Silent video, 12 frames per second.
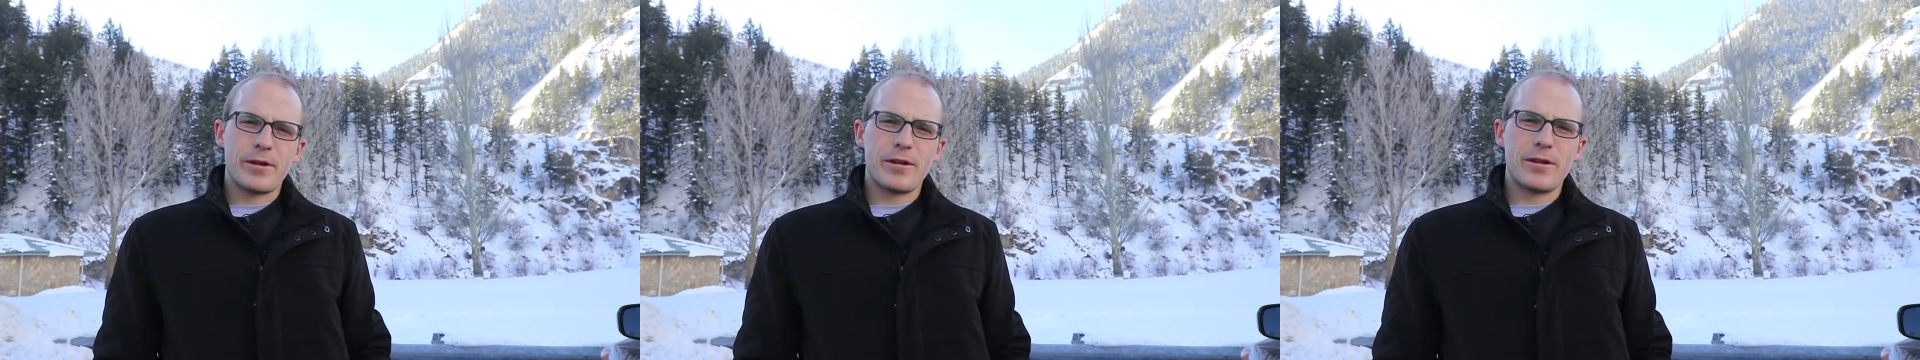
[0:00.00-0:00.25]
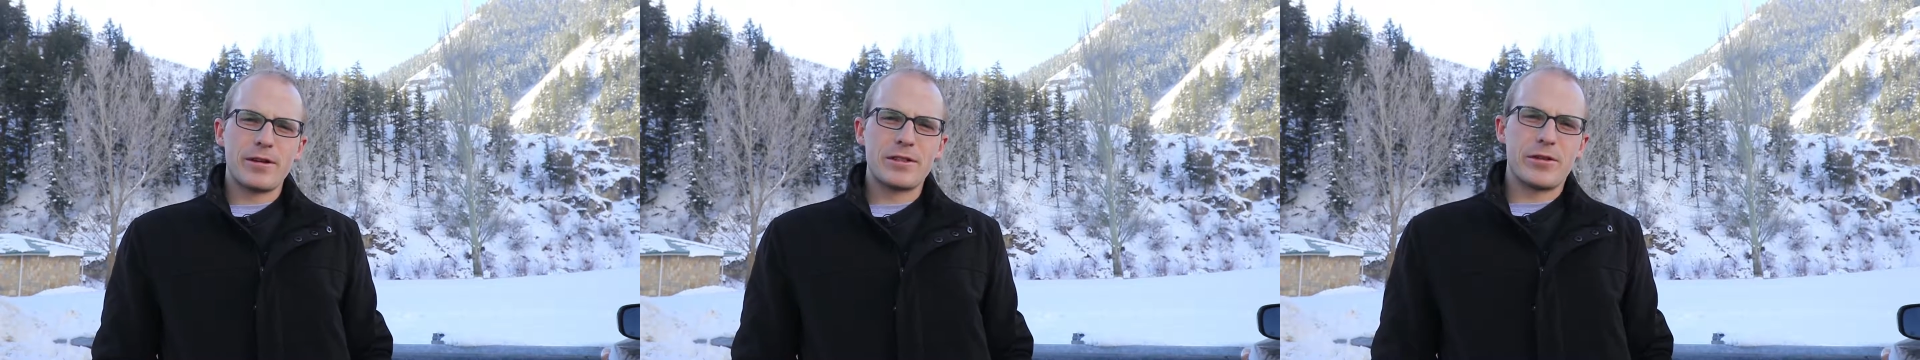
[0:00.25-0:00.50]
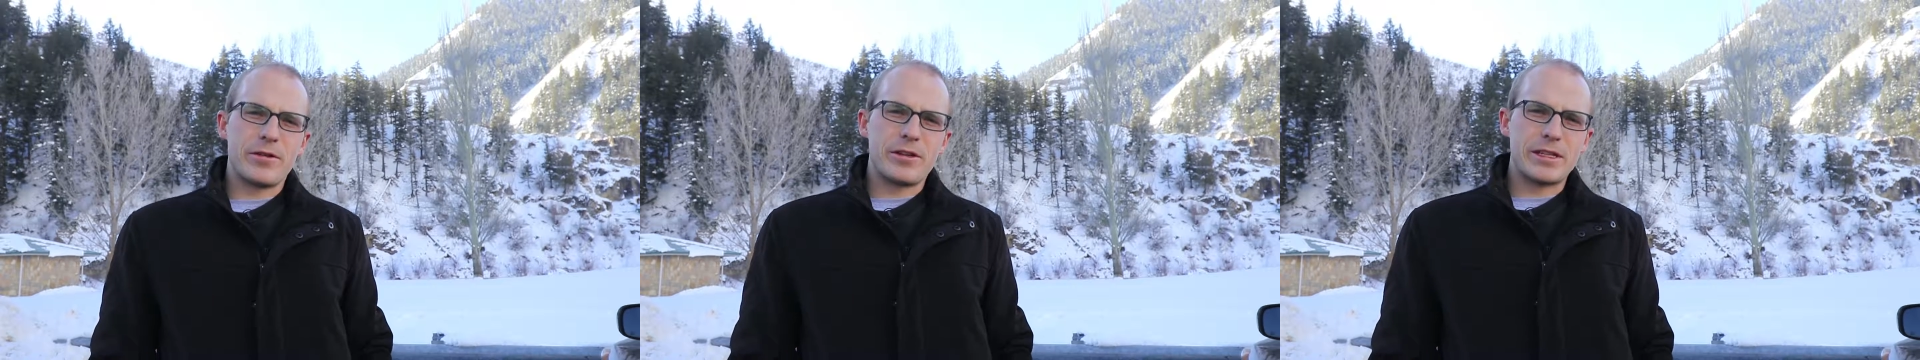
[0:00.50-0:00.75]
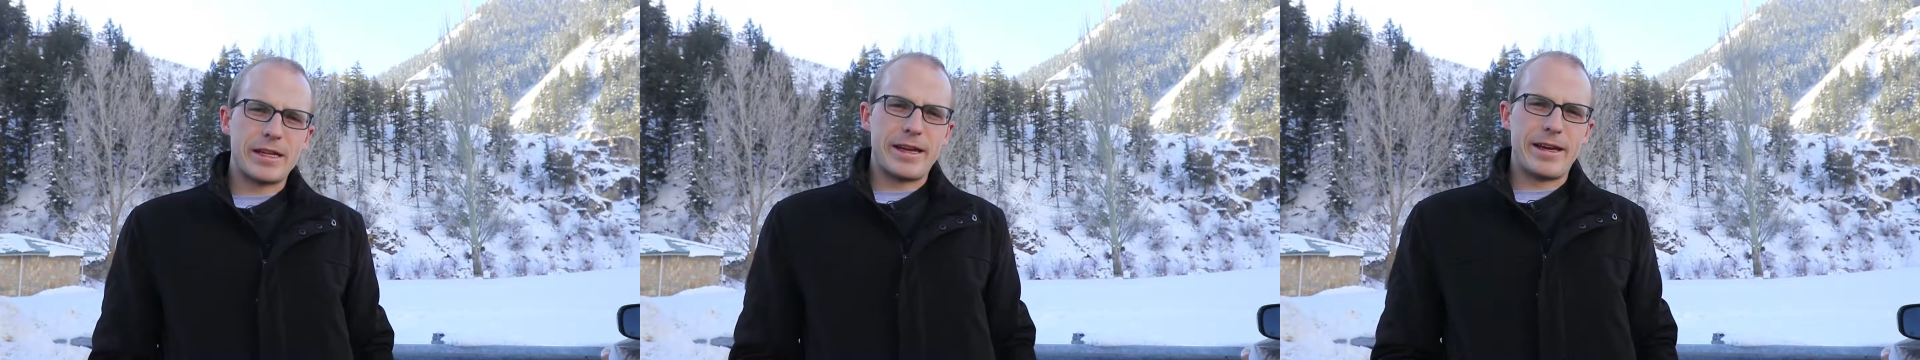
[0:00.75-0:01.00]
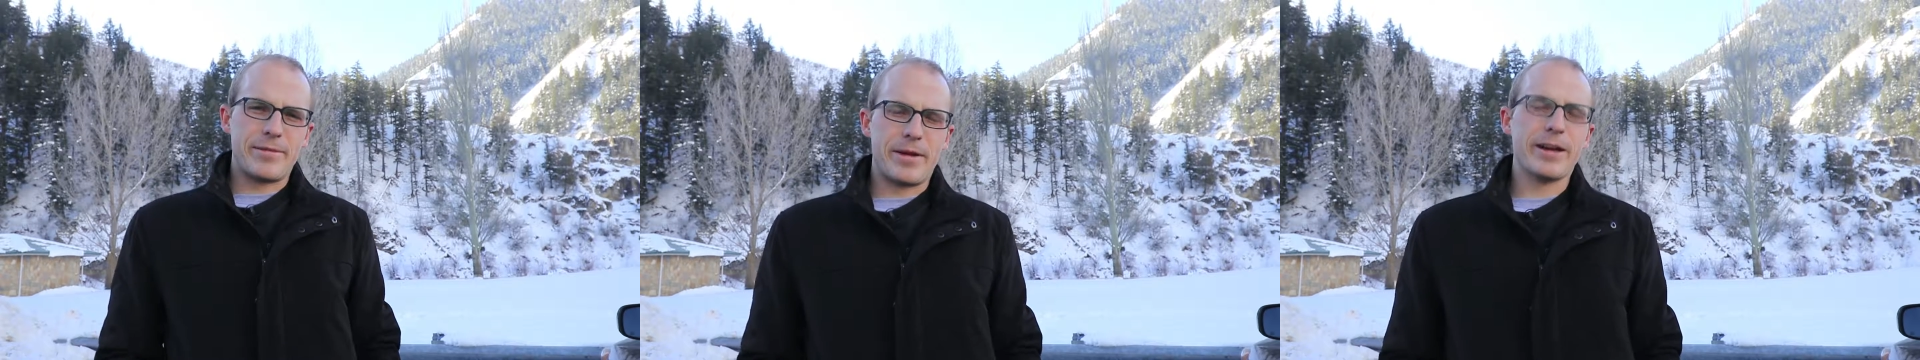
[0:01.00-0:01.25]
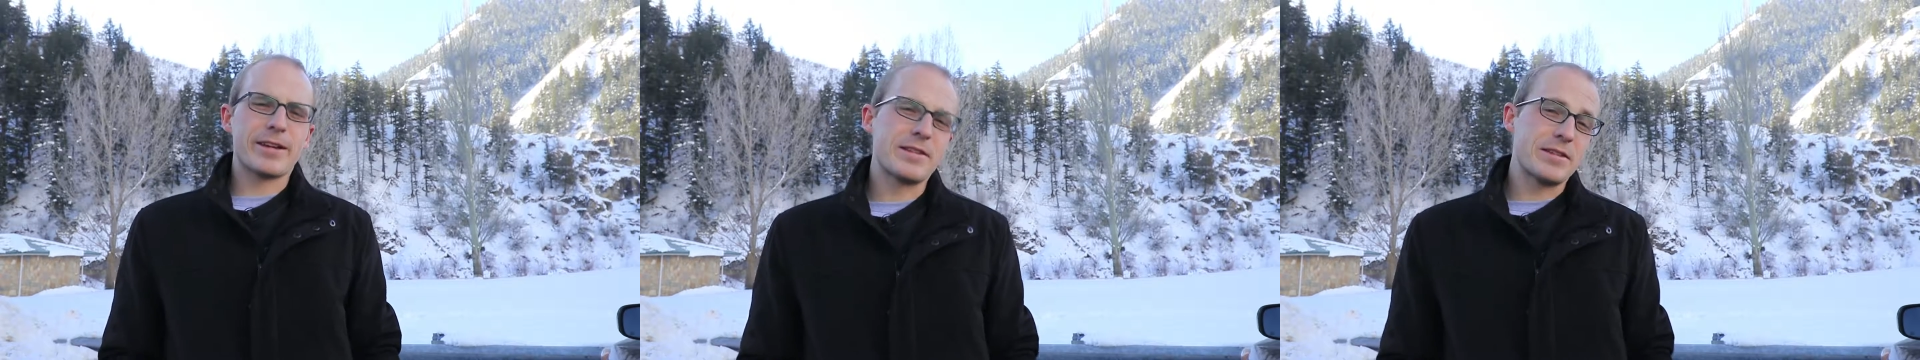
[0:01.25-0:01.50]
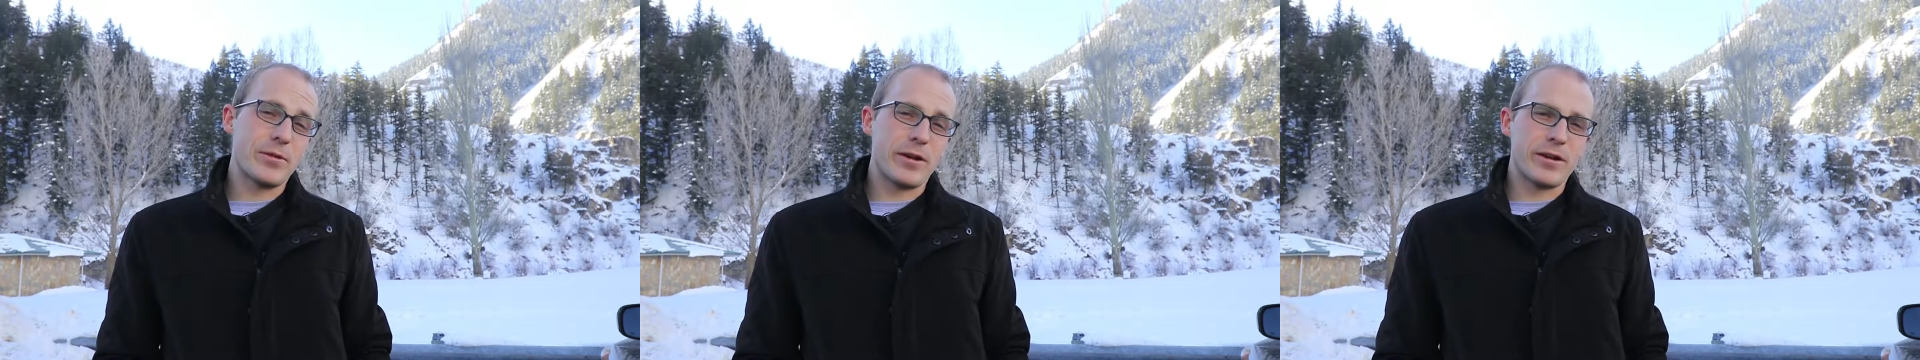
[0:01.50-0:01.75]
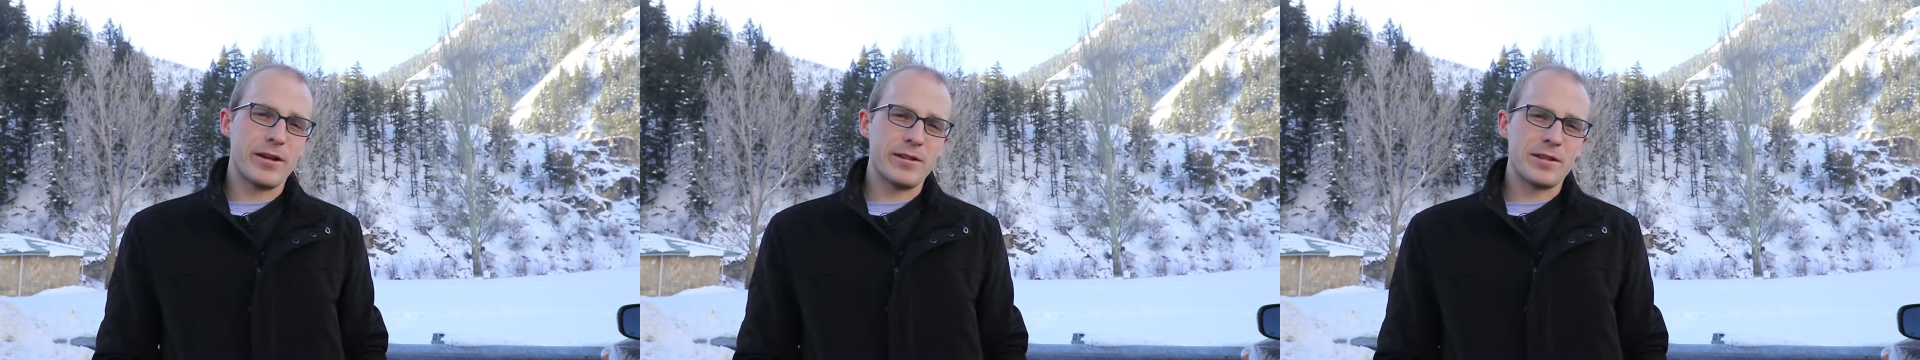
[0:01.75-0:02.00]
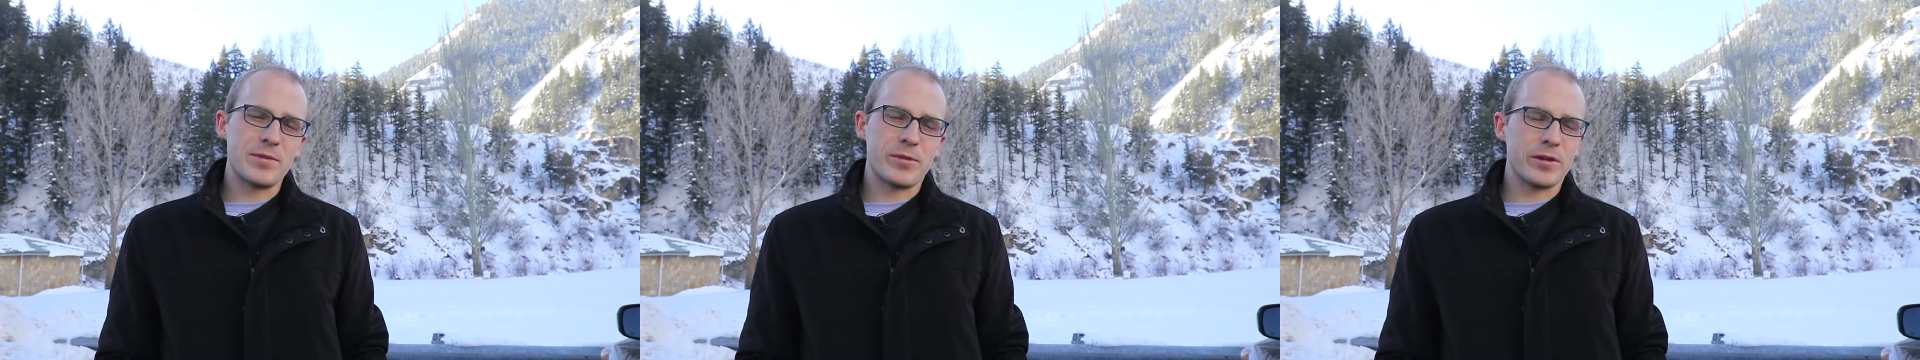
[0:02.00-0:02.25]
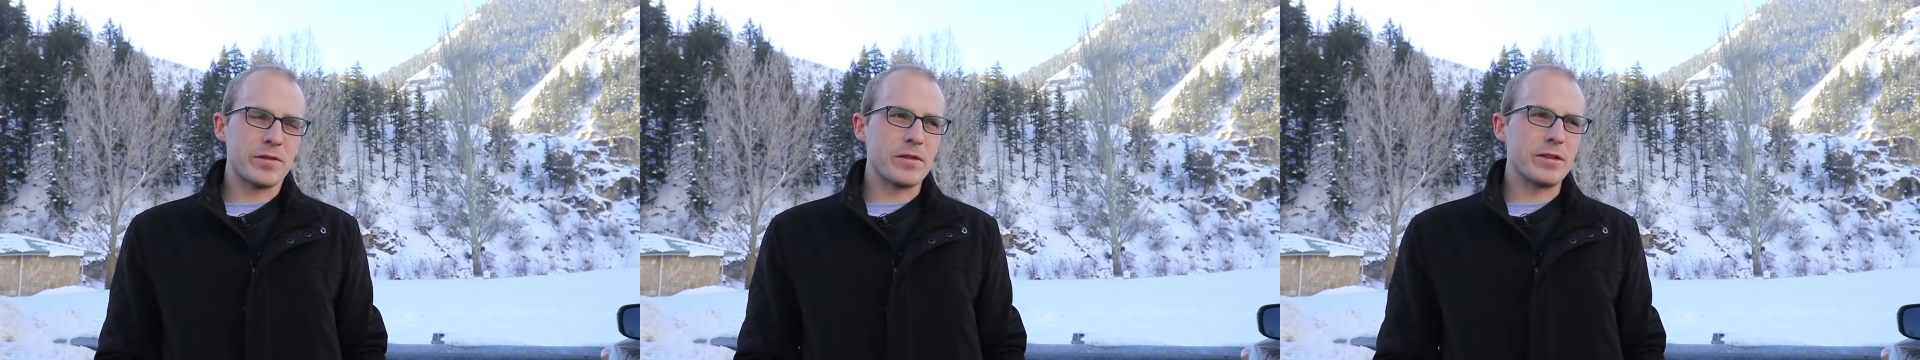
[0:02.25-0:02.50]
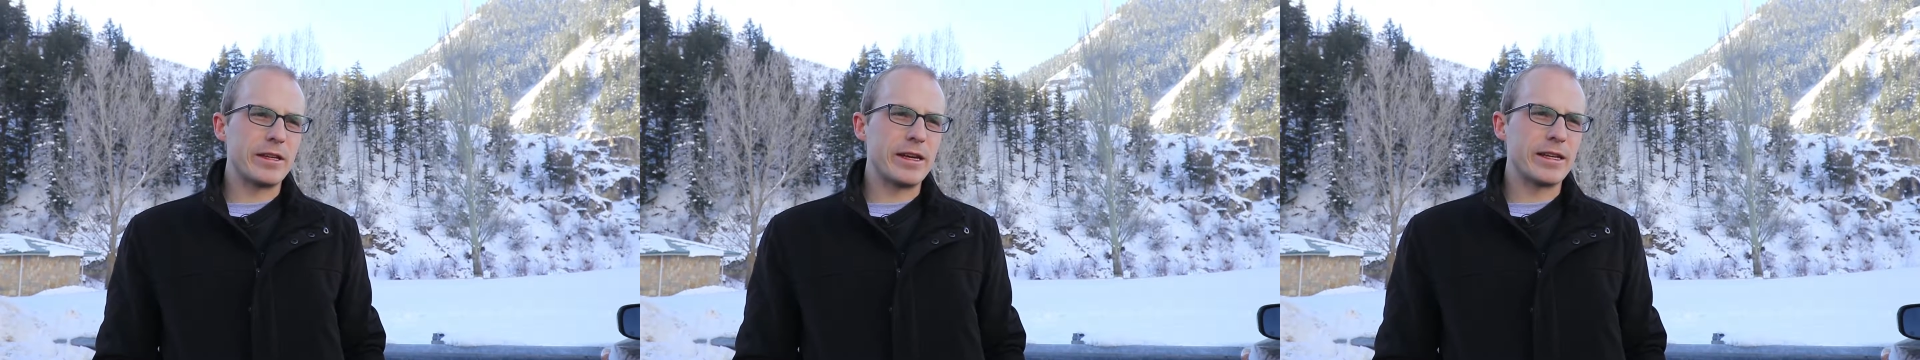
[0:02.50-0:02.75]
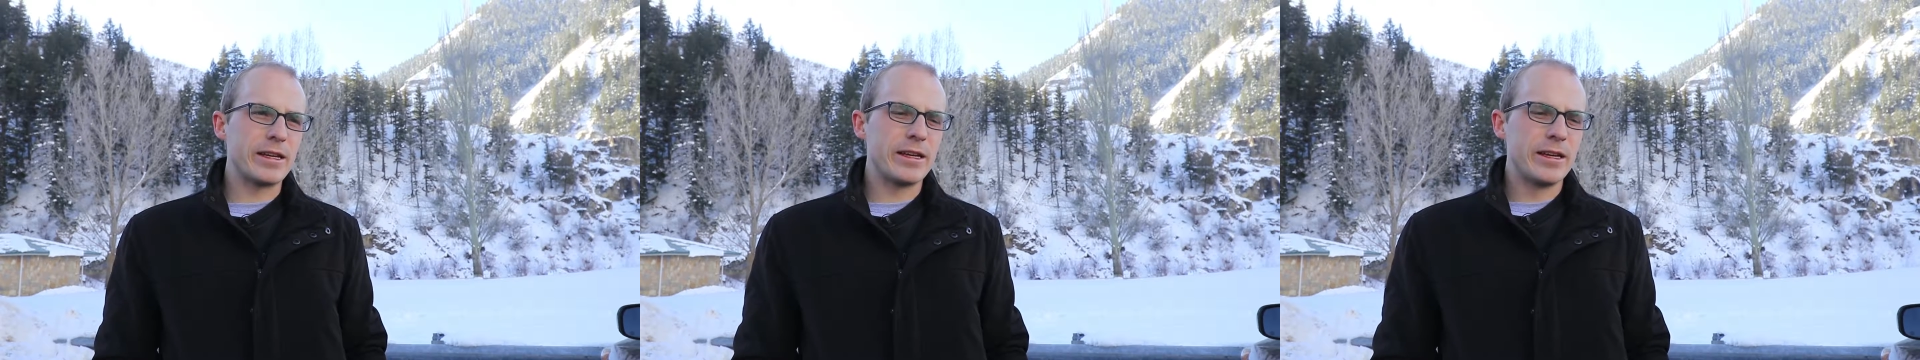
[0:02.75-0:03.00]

here, so I'm just gonna head back and see what I got this morning from the lake.